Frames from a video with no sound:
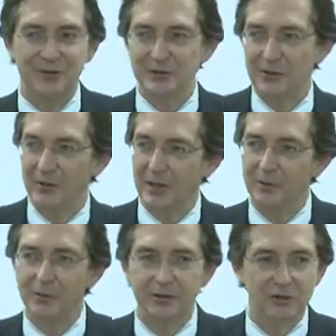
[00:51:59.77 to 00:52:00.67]
and so
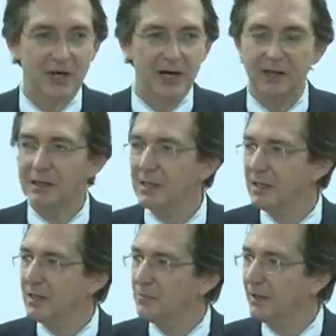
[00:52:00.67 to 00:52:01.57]
they would try to
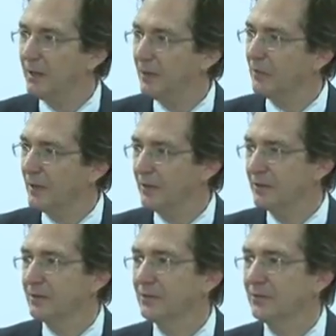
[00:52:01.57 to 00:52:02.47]
keep it
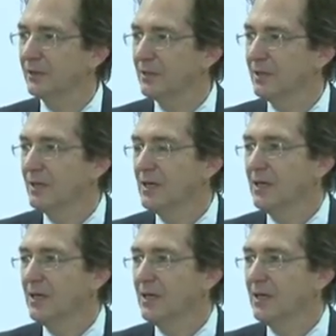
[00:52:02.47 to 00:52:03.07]
relatively